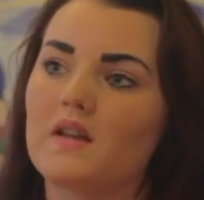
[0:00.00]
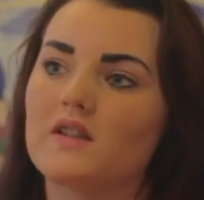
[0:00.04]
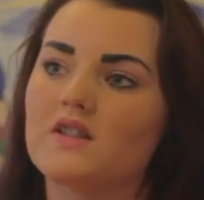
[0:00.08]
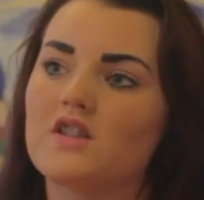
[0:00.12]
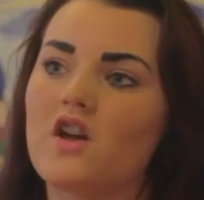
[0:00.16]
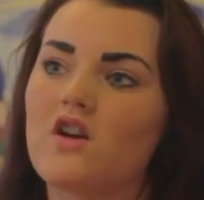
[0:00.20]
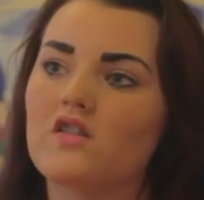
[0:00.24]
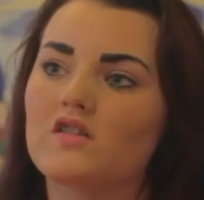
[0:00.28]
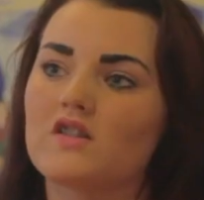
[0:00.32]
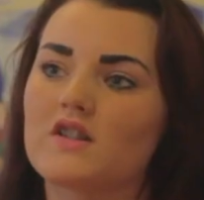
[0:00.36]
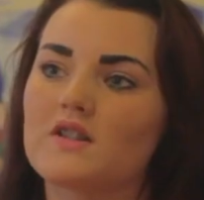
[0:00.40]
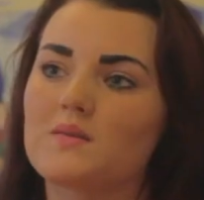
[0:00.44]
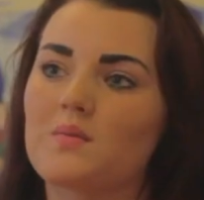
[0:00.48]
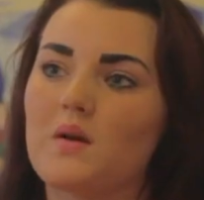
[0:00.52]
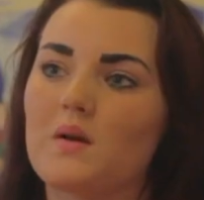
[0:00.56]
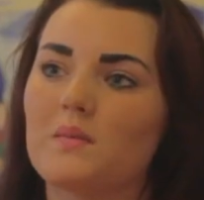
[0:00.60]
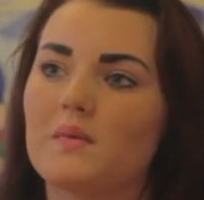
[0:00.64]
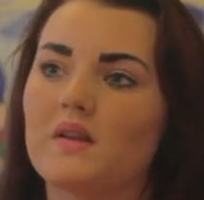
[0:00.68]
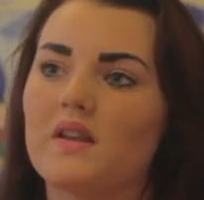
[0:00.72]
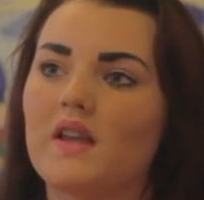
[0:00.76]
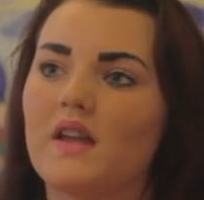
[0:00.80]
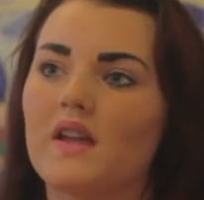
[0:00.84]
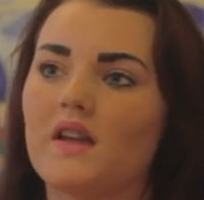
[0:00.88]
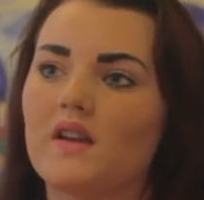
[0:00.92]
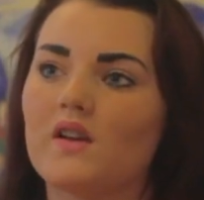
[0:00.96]
Doctors
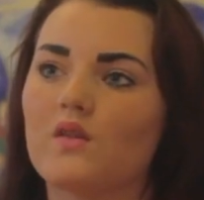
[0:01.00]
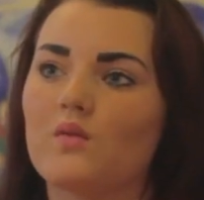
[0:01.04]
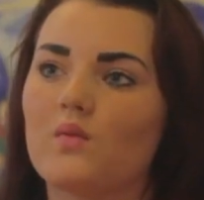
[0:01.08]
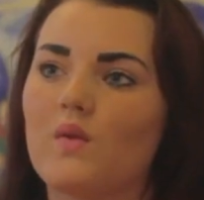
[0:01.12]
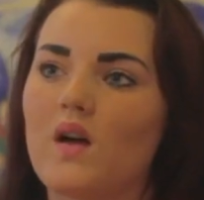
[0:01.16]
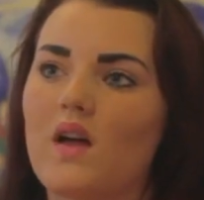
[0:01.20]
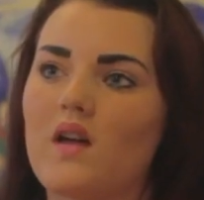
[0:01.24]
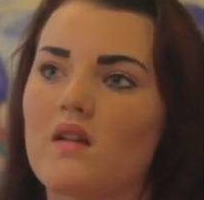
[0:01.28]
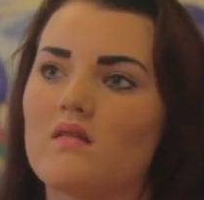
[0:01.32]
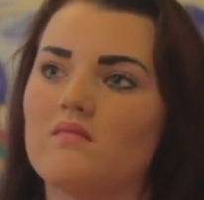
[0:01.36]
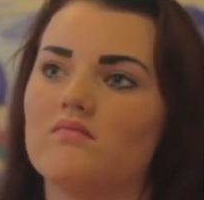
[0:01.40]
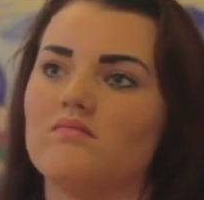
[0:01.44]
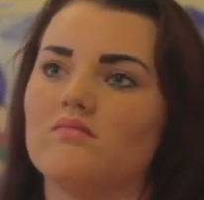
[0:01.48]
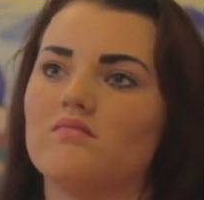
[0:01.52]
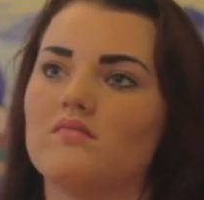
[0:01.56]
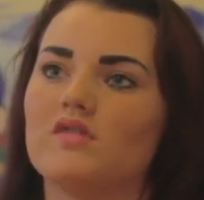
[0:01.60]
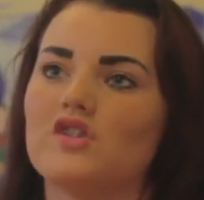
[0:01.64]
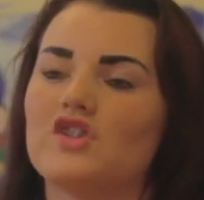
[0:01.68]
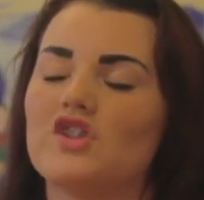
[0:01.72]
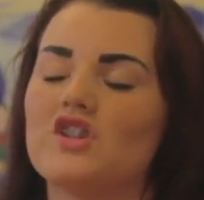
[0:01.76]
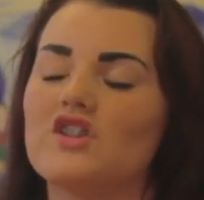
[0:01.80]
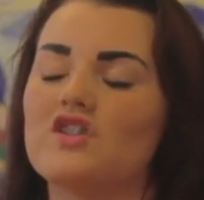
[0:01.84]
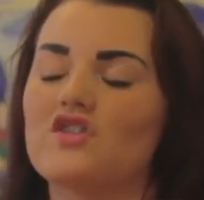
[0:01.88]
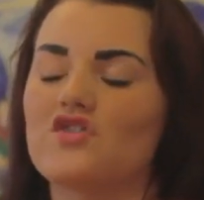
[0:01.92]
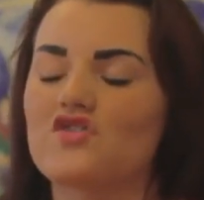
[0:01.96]
probably think, well,
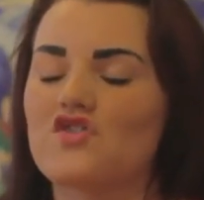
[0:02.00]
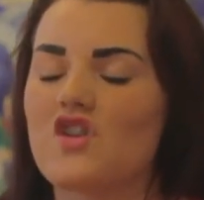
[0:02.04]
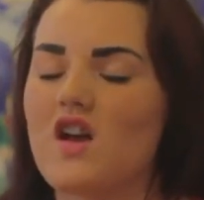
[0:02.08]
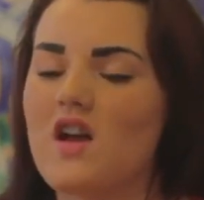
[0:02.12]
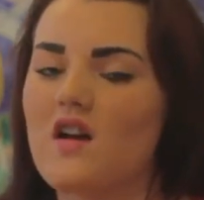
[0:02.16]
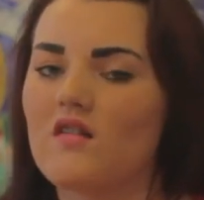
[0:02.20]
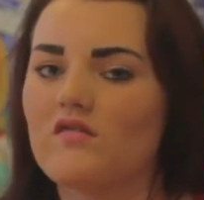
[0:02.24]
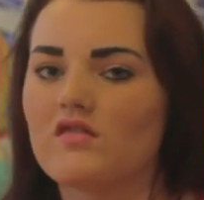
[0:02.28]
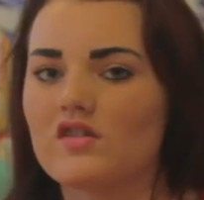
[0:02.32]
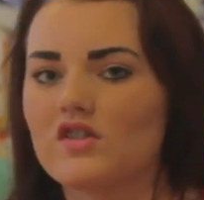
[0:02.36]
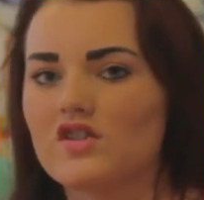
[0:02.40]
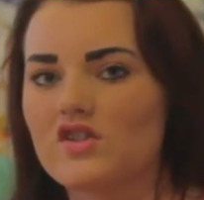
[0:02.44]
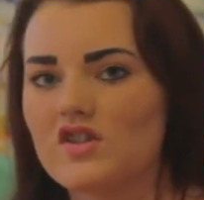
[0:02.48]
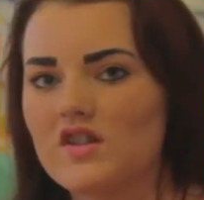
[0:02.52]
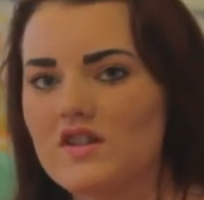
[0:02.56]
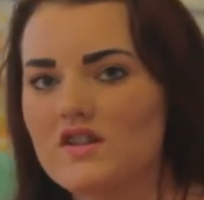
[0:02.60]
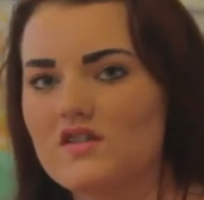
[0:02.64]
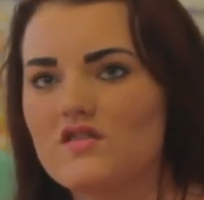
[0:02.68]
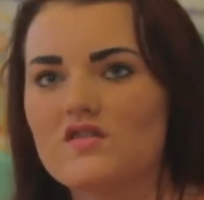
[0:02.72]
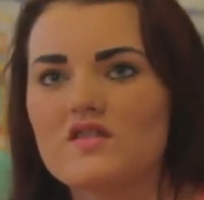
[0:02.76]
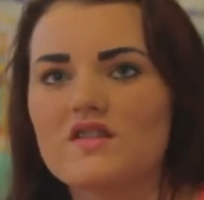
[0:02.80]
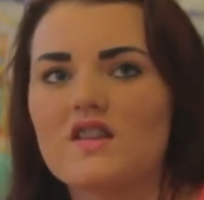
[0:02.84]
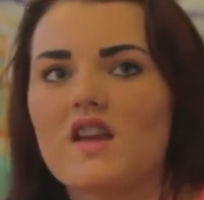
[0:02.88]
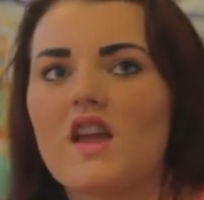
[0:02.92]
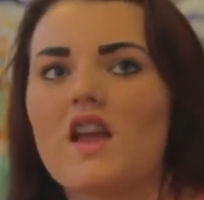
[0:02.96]
she's a traveller, she
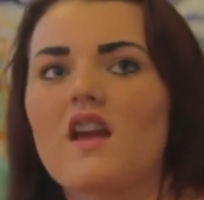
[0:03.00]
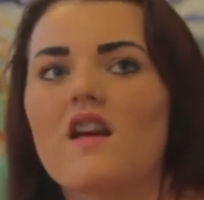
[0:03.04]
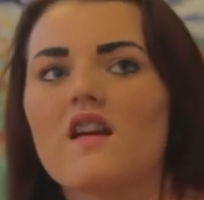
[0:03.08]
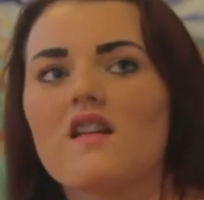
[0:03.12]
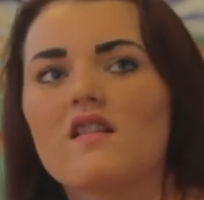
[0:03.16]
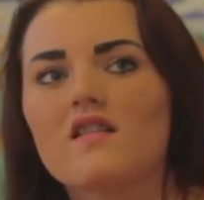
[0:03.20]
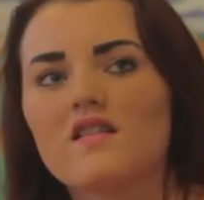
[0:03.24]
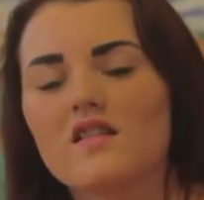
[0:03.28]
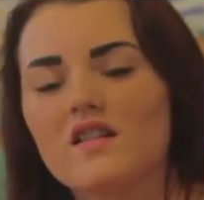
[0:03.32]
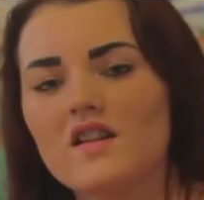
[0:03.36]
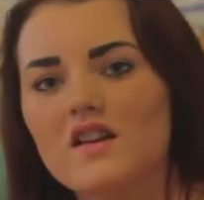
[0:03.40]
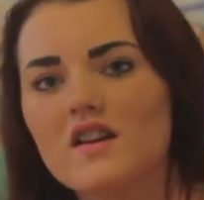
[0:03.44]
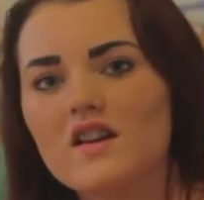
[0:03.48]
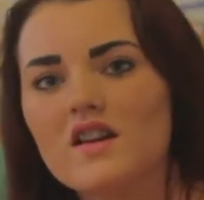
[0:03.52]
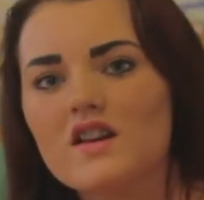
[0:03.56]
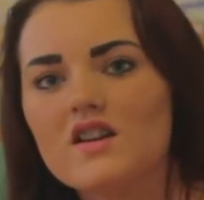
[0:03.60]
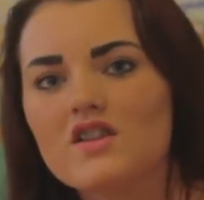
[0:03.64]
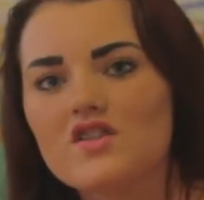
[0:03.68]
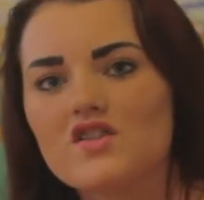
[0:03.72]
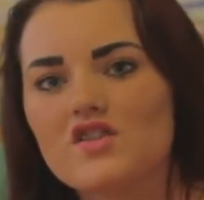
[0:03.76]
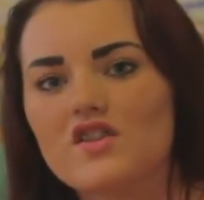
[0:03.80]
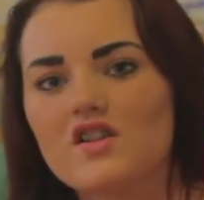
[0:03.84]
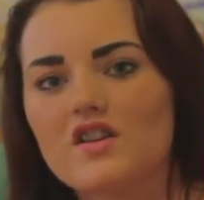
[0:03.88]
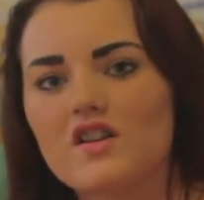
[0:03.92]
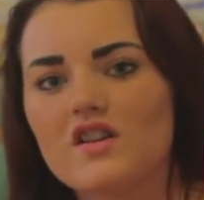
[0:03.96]
doesn't care.
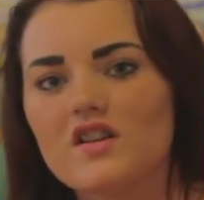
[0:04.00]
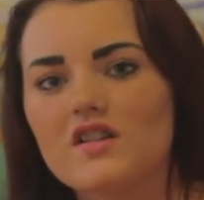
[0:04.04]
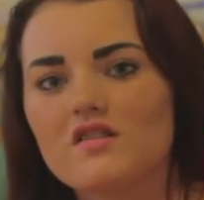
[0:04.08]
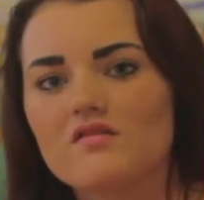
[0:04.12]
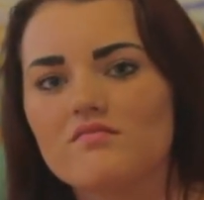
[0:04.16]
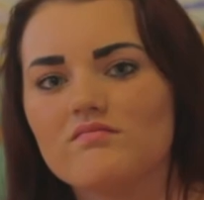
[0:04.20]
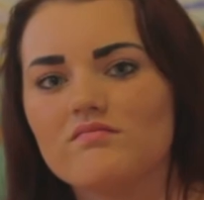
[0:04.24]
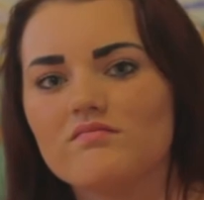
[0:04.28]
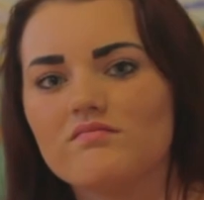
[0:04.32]
Sure,